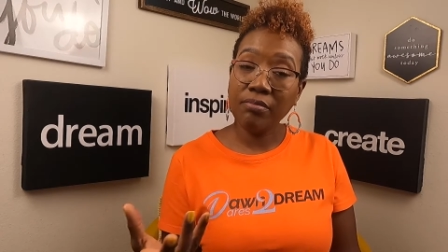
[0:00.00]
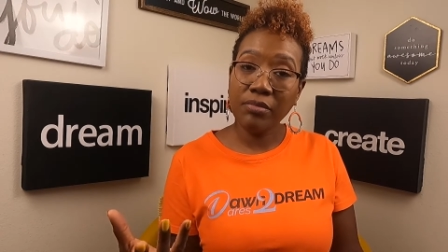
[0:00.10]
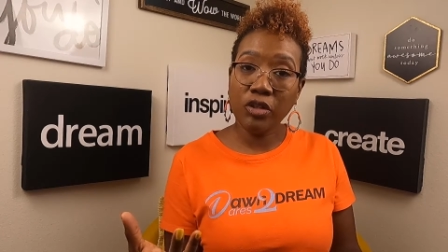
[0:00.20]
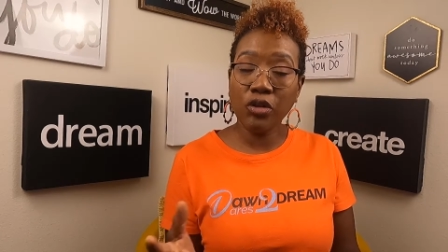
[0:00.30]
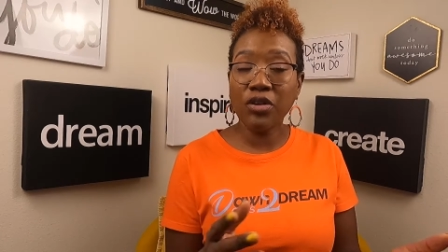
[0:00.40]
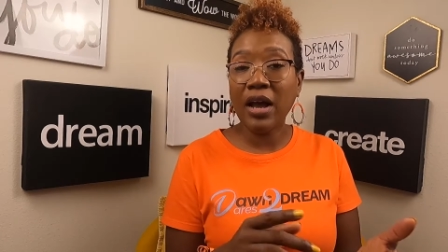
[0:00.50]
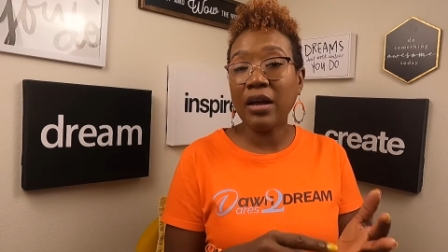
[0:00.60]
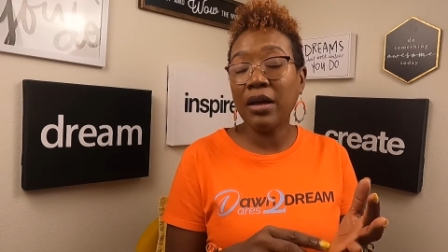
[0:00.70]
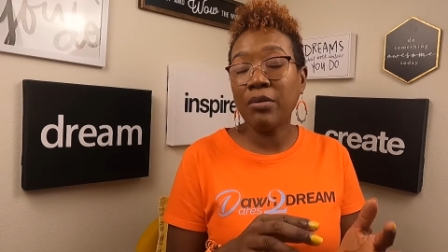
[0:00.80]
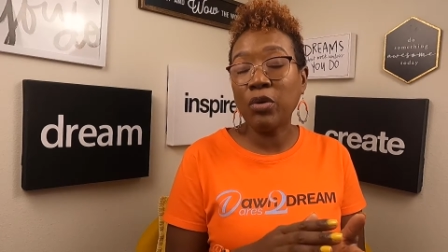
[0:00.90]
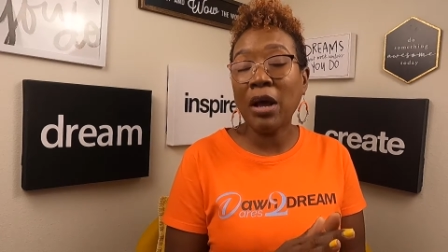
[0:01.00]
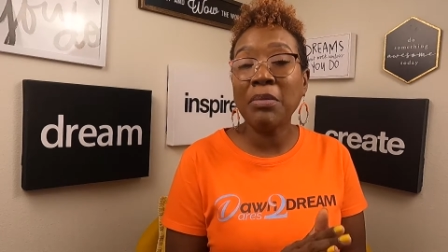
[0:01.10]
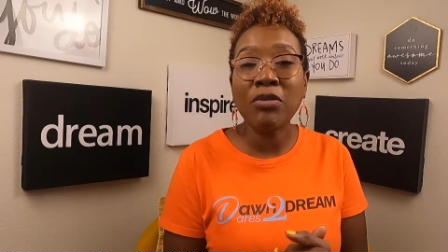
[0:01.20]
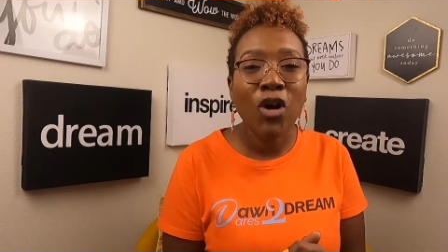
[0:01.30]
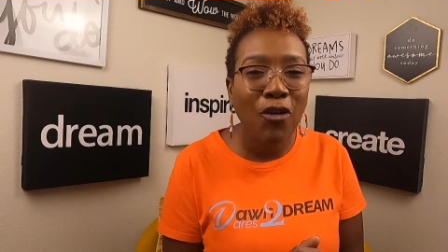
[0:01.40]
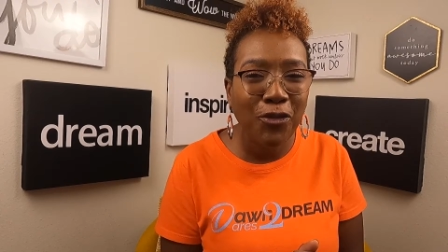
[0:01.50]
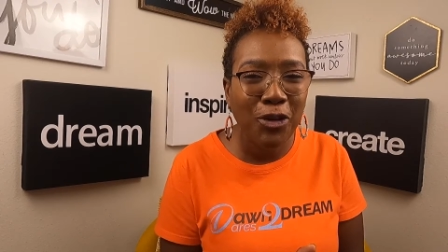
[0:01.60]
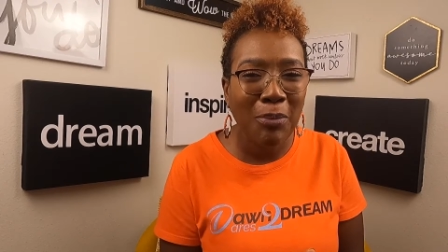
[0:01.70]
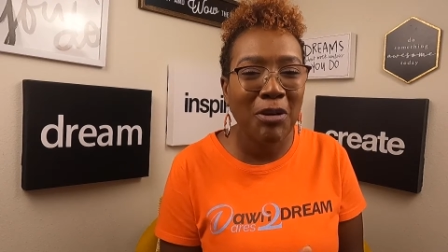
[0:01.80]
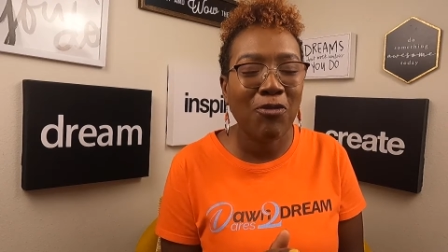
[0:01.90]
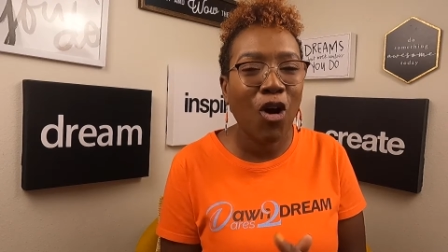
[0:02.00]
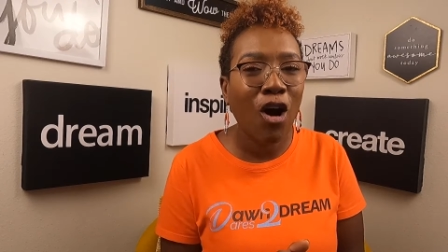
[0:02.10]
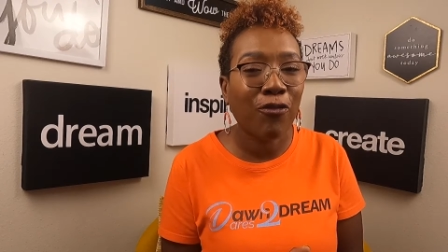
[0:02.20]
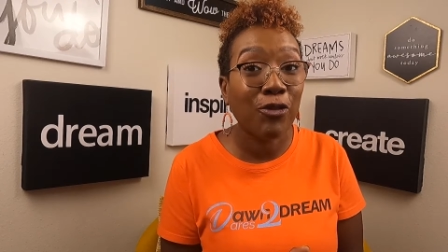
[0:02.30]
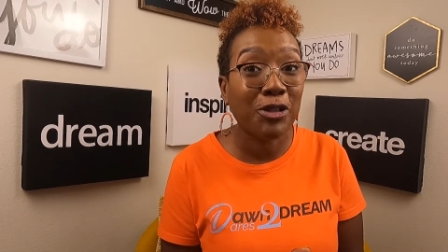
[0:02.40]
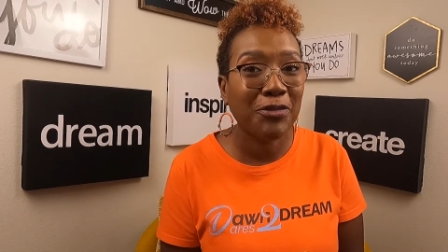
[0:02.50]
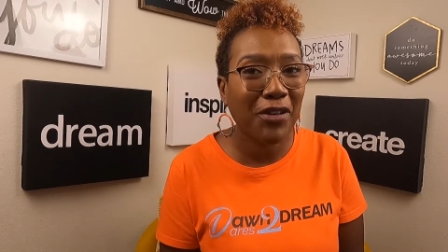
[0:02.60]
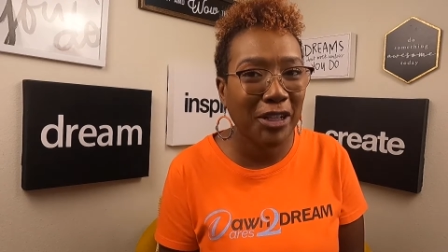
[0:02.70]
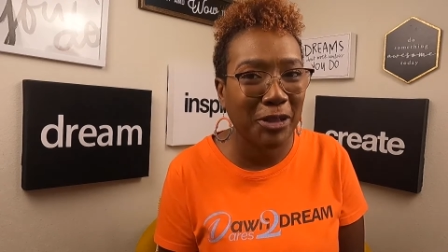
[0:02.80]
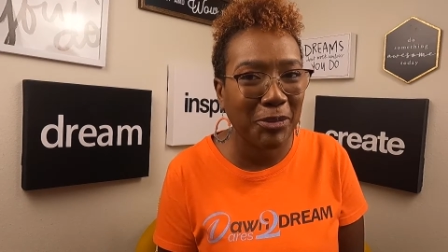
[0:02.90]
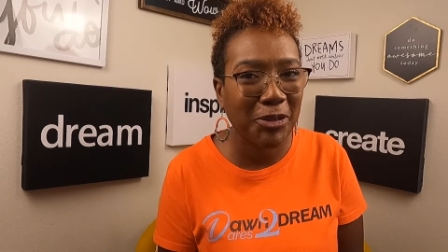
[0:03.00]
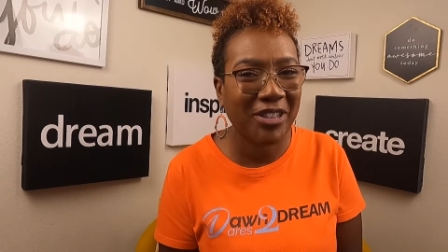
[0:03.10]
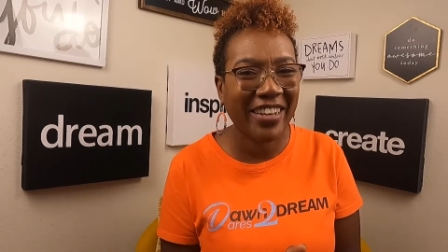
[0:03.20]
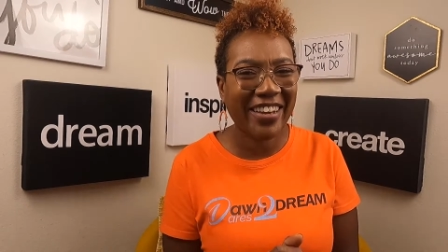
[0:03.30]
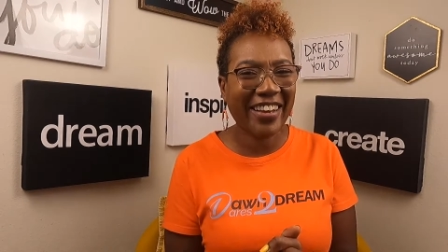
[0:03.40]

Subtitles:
So you're not, and when I mean raw food, I mean raw fruits and vegetables.